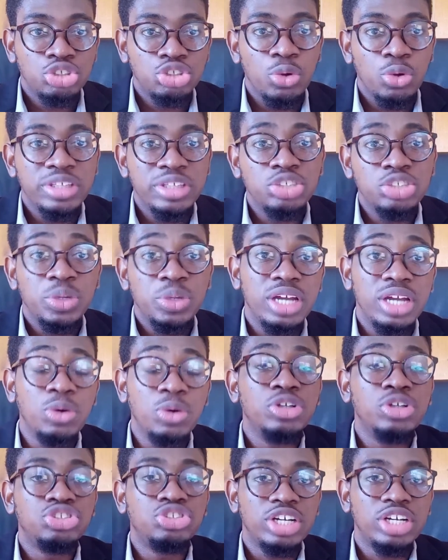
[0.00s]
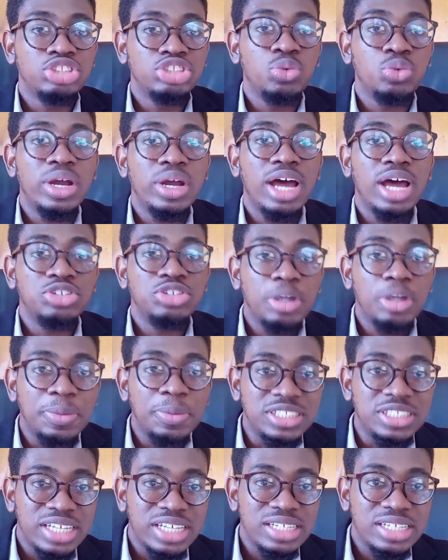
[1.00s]
So this way they're going to trust you
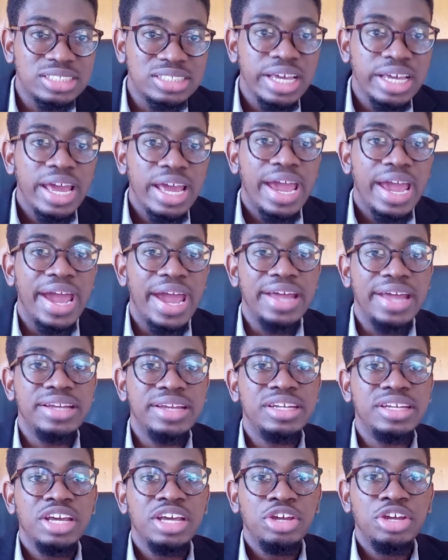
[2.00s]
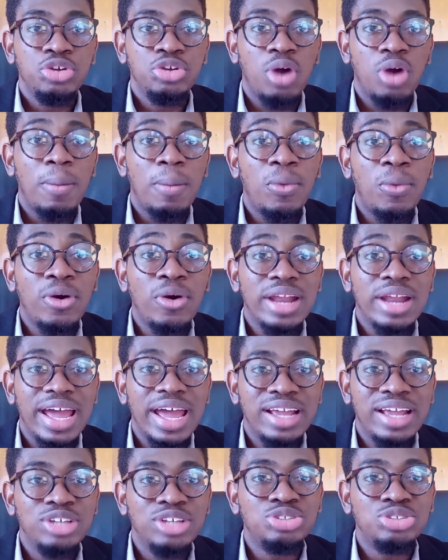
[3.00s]
100%, and you are more
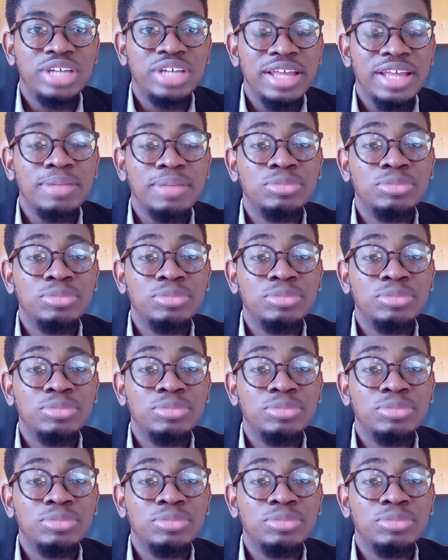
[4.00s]
likely to get